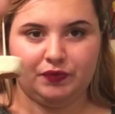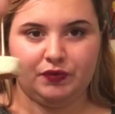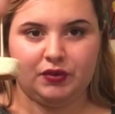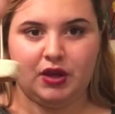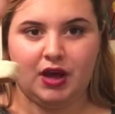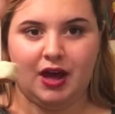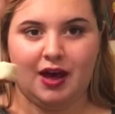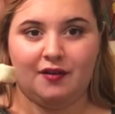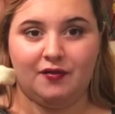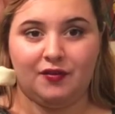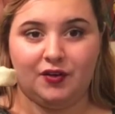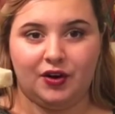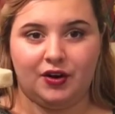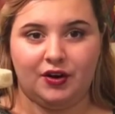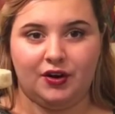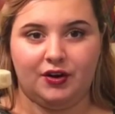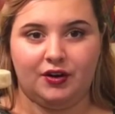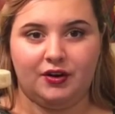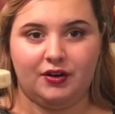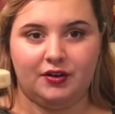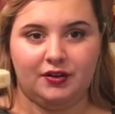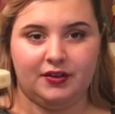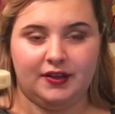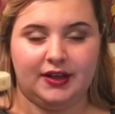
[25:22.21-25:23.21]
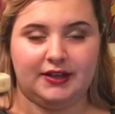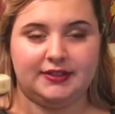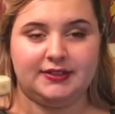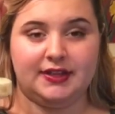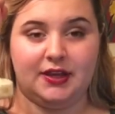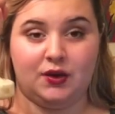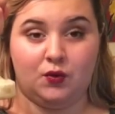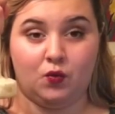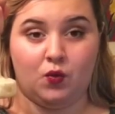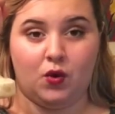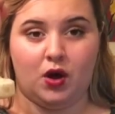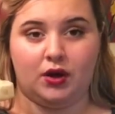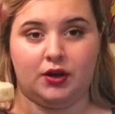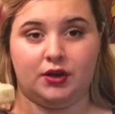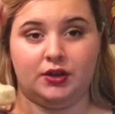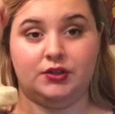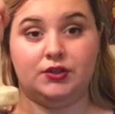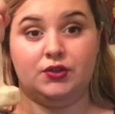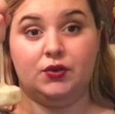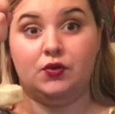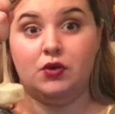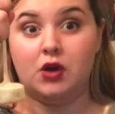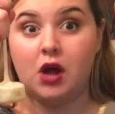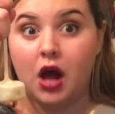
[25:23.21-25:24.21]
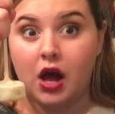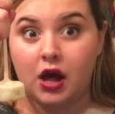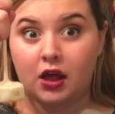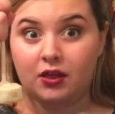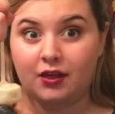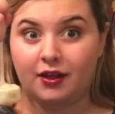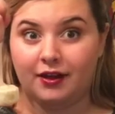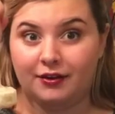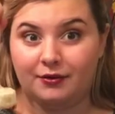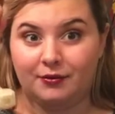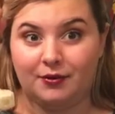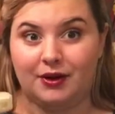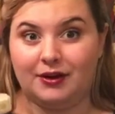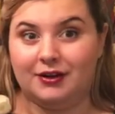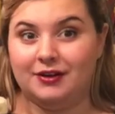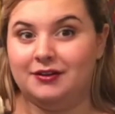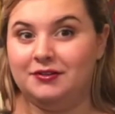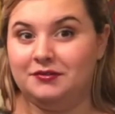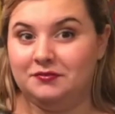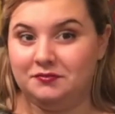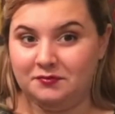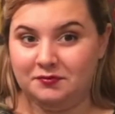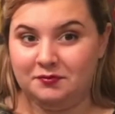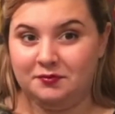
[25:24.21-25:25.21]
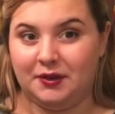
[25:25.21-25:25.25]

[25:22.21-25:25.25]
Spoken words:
cover this in water, so not a lot of water